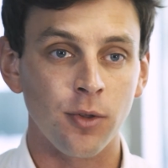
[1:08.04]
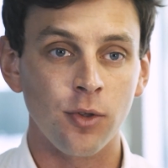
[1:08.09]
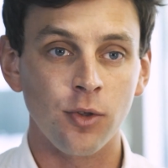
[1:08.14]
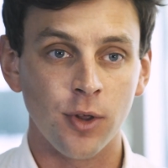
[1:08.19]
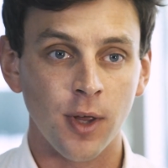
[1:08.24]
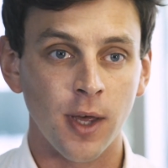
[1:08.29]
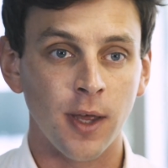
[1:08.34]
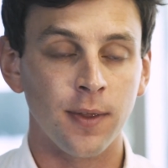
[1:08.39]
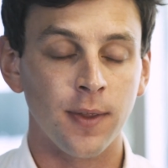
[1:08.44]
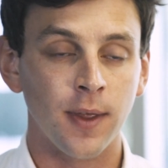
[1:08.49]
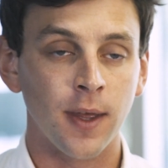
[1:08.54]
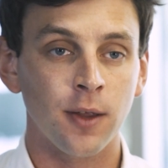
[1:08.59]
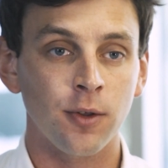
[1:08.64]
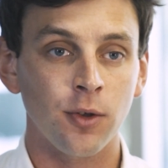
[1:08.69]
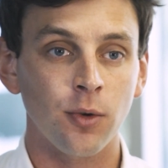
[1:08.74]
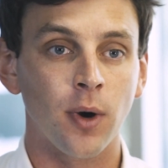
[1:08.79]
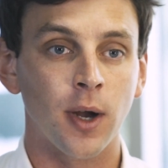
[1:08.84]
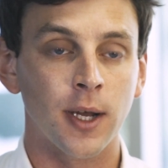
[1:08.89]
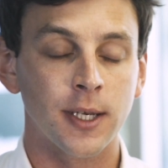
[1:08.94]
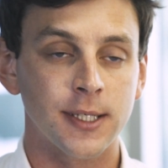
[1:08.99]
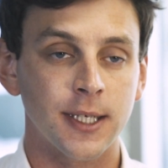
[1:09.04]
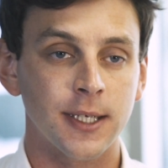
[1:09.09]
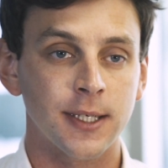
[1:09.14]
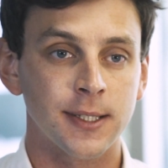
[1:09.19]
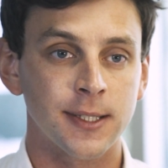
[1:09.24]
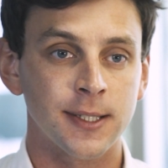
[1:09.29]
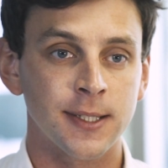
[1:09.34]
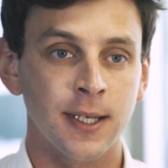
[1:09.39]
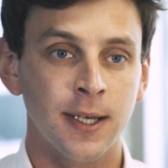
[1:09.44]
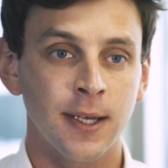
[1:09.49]
and share their new
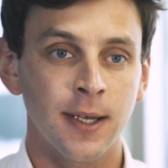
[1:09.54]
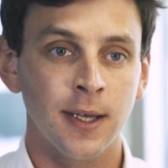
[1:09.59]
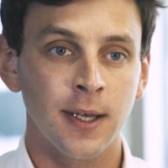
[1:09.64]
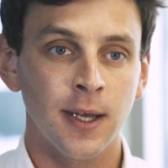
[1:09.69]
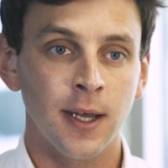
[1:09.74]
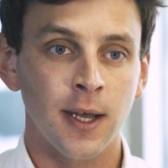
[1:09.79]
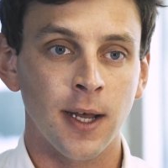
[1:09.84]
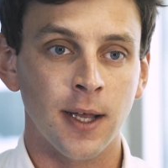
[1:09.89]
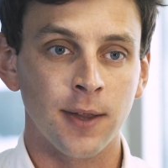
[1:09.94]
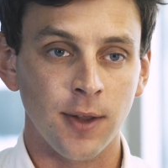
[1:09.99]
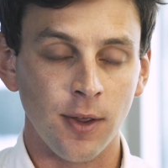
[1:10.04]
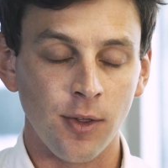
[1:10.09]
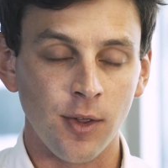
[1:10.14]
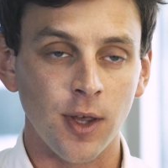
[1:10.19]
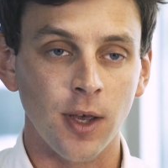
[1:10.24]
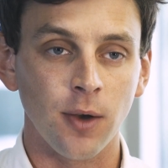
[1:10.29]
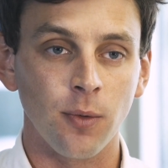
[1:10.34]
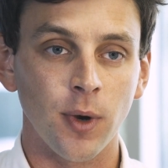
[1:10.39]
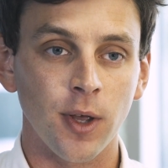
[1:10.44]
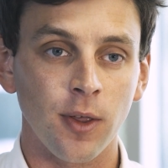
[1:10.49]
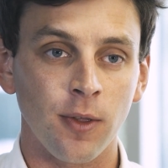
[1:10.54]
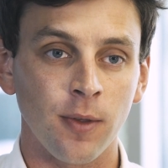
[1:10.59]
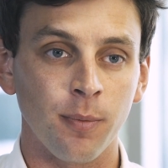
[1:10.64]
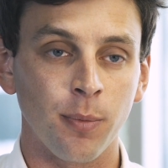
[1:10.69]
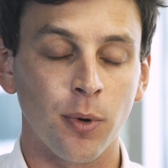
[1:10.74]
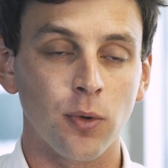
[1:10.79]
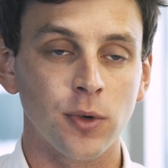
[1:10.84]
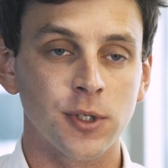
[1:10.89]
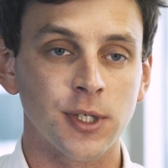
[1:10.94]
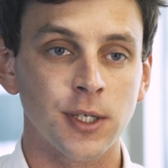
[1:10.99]
ideas. And this year we're
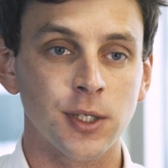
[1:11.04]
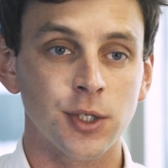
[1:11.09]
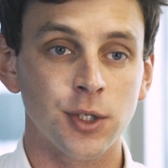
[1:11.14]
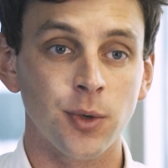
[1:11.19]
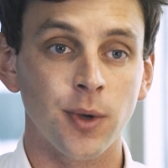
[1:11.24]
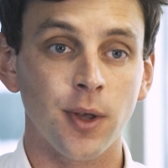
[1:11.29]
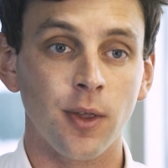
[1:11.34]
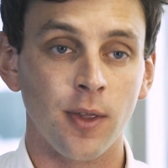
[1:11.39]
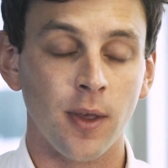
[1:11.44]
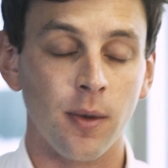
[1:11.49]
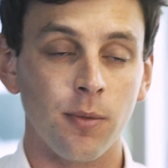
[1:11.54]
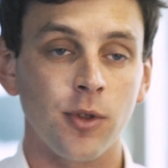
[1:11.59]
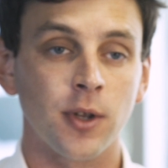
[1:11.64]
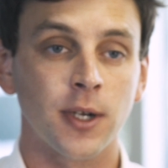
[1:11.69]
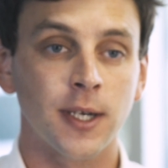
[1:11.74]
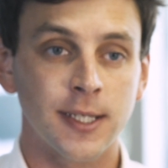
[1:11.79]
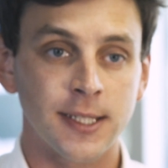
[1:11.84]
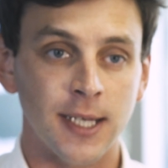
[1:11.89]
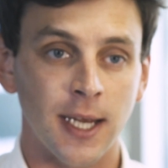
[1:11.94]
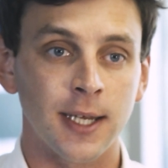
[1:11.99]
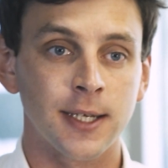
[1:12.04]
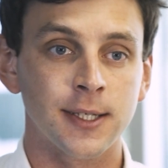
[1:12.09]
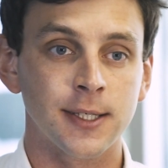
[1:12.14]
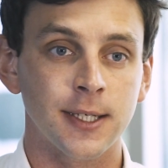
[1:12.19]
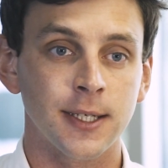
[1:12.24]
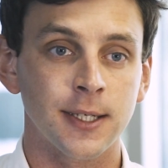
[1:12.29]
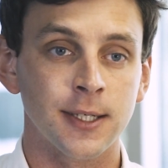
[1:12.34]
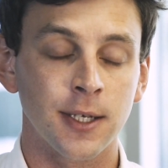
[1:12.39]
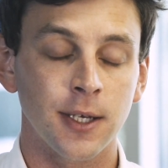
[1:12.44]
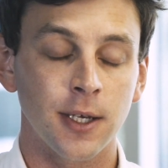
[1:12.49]
supporting 2 exceptionally
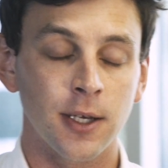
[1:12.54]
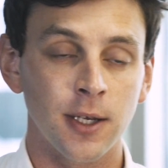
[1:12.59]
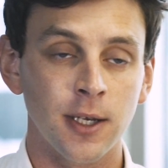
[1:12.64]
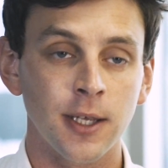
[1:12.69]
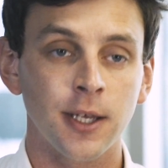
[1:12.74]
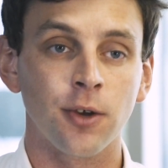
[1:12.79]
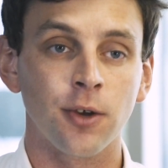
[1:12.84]
talented early